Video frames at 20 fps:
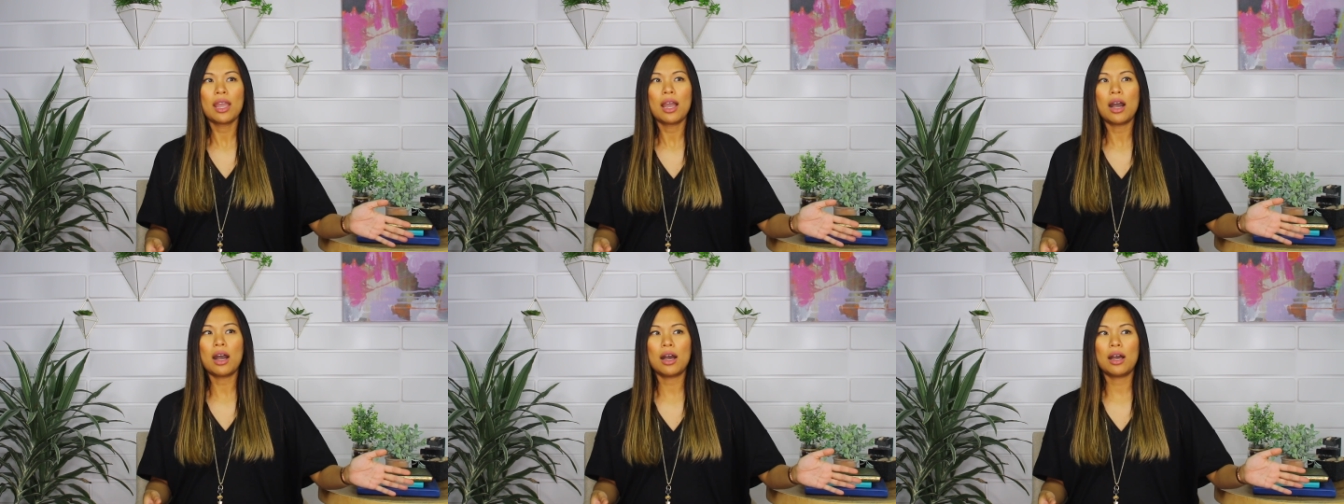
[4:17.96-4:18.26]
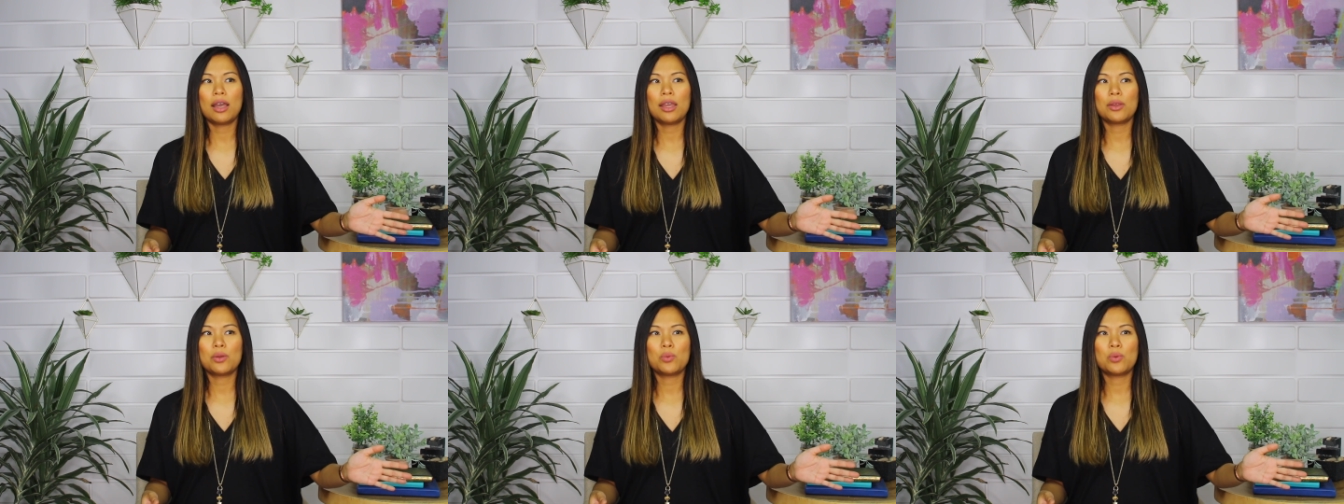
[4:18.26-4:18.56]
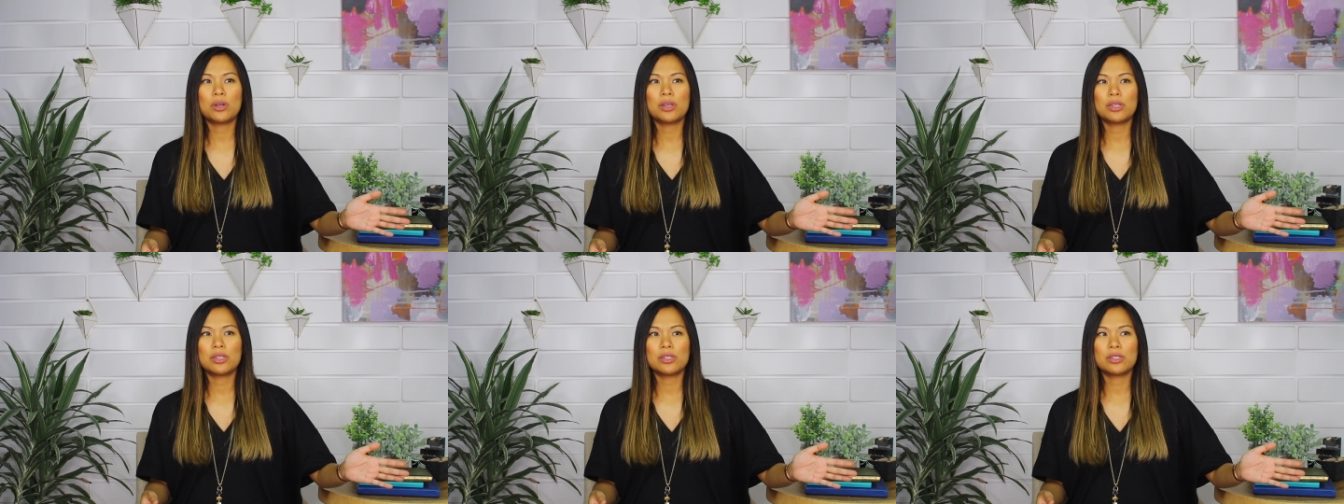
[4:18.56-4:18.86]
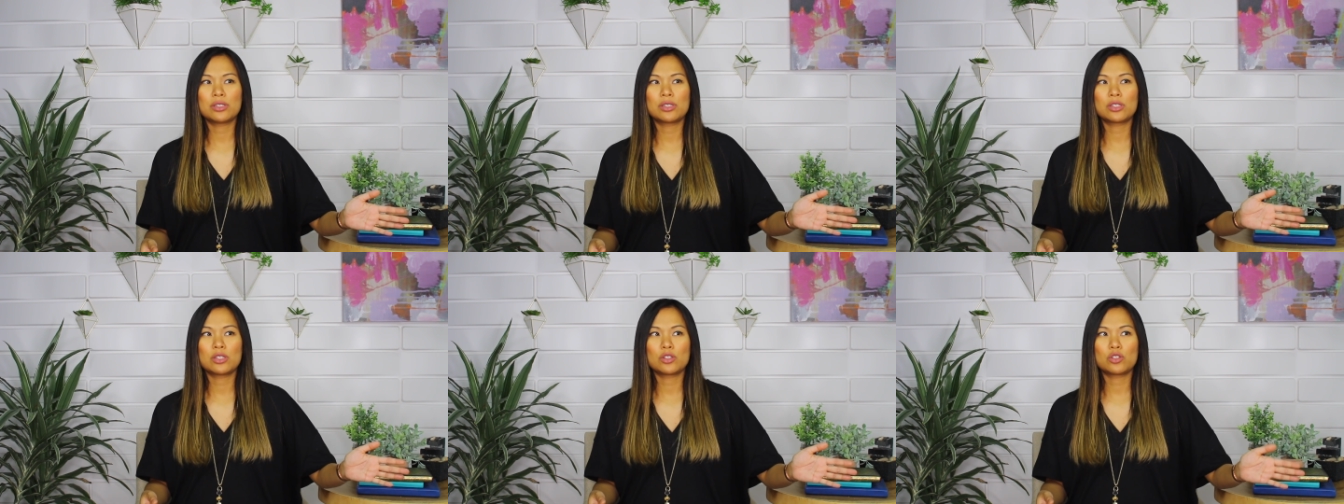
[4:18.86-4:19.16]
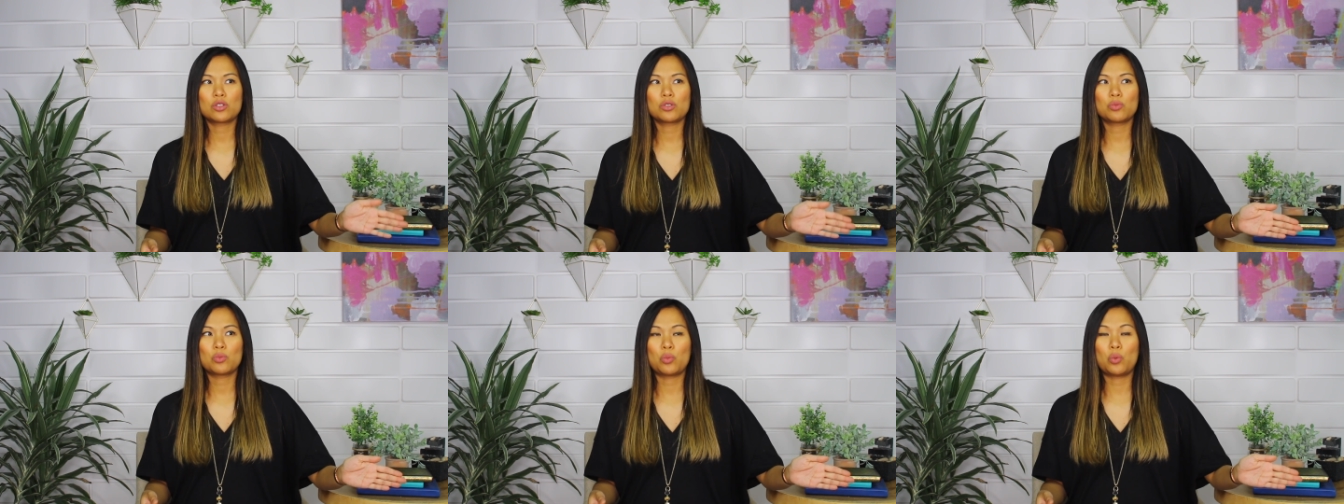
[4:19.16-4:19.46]
I was
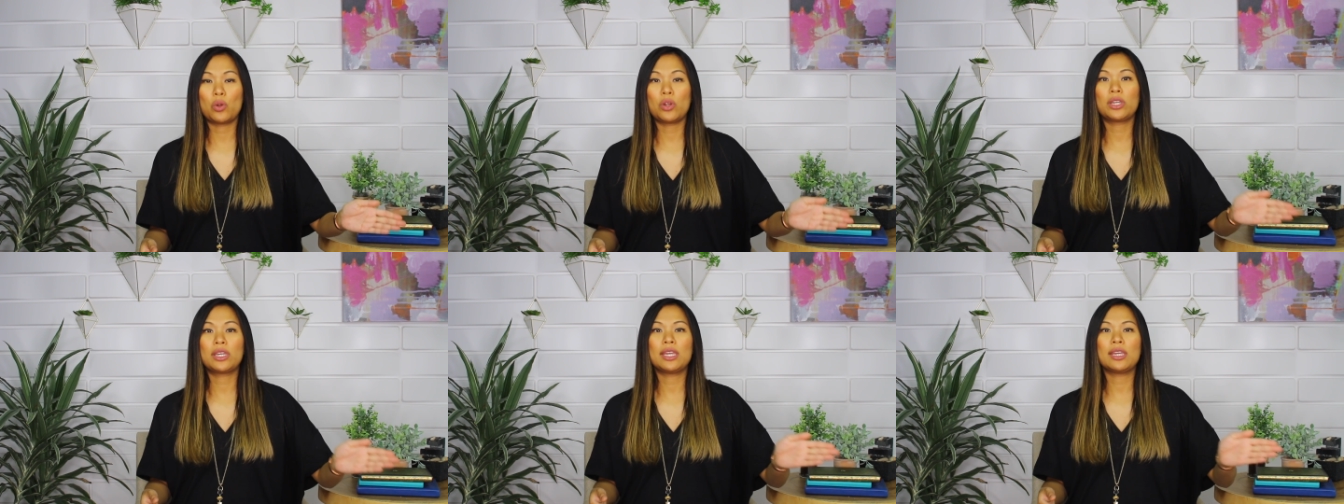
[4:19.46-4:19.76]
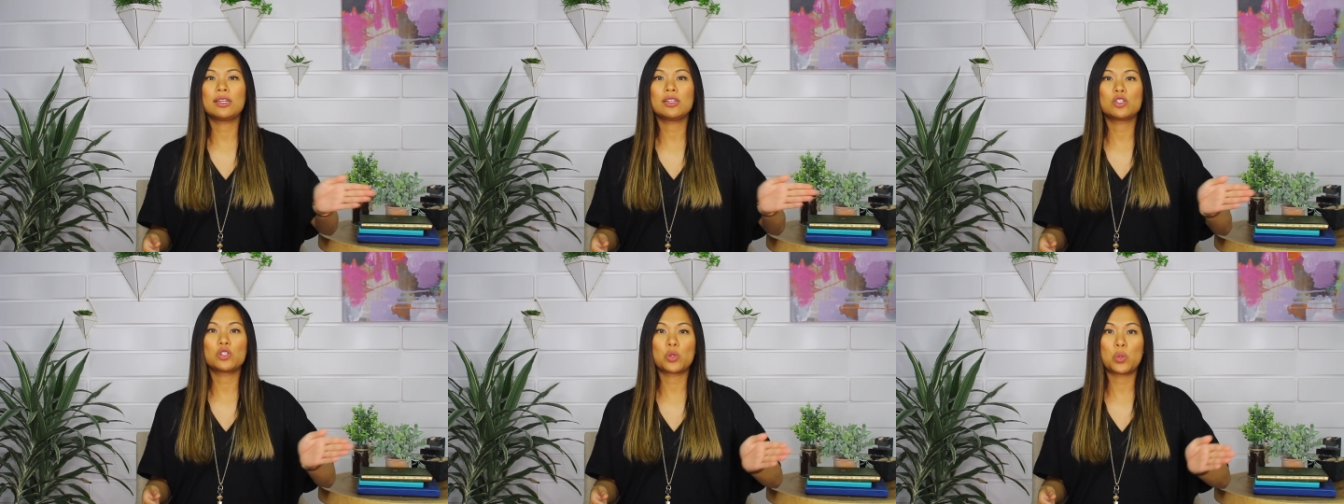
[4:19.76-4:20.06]
working